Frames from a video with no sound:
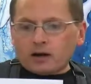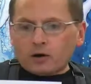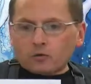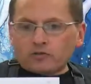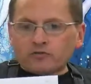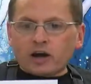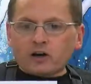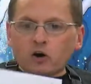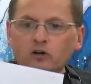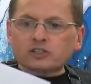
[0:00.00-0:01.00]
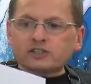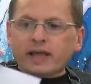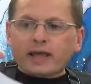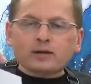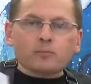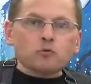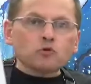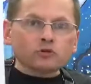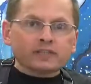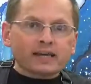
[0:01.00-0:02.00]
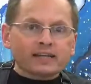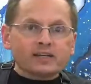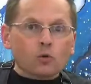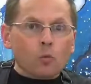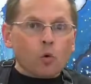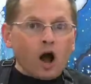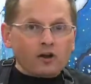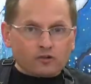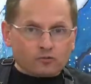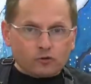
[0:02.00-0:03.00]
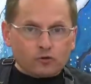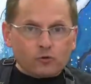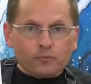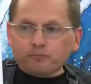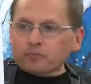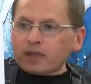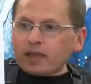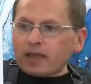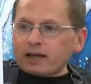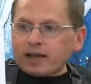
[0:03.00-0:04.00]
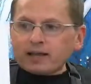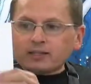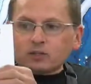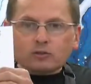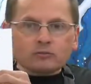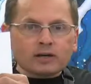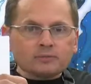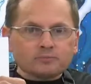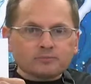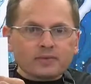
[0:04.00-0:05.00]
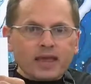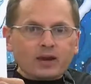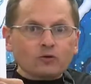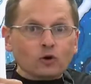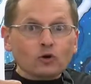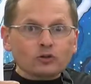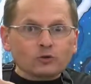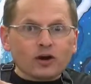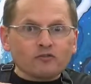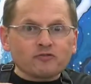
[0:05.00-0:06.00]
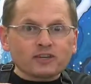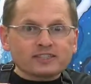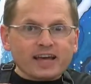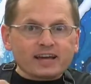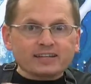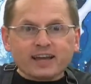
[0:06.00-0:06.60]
we've got our Satin Pearl Technique walkthrough, and I had a little error, so I'll fix that.